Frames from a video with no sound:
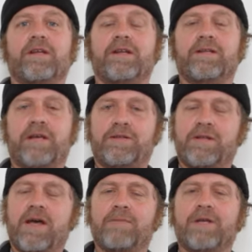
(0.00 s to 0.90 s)
and it takes
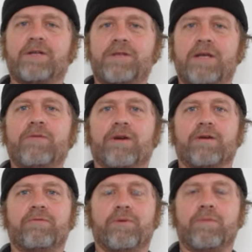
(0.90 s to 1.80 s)
time, and it's
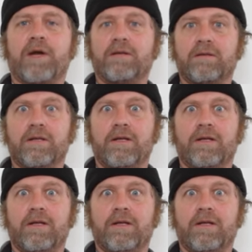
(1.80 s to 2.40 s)
iterative. We might,